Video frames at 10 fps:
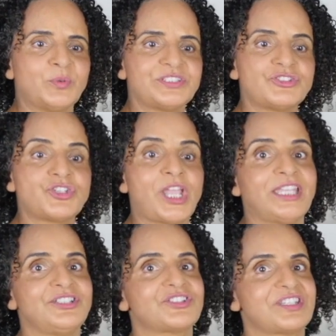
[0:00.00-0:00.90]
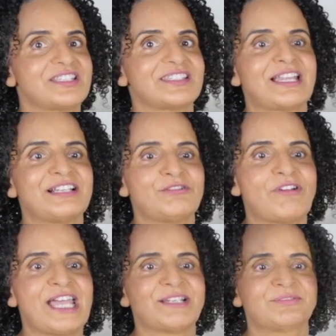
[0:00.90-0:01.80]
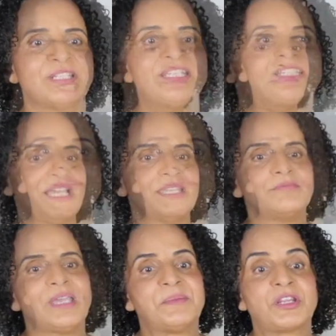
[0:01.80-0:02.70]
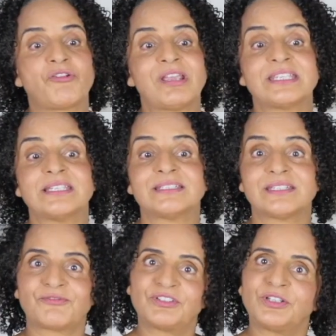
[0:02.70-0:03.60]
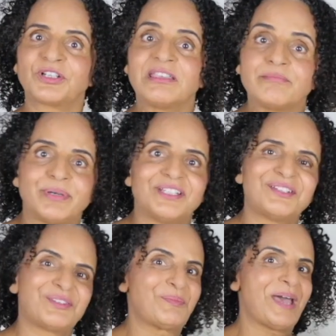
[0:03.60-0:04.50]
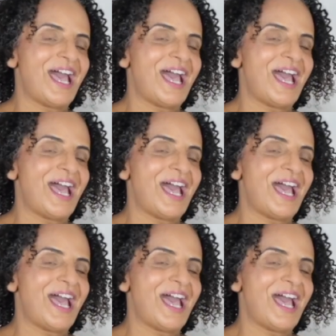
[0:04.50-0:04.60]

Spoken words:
always change this style around by maybe creating a different looking bun at the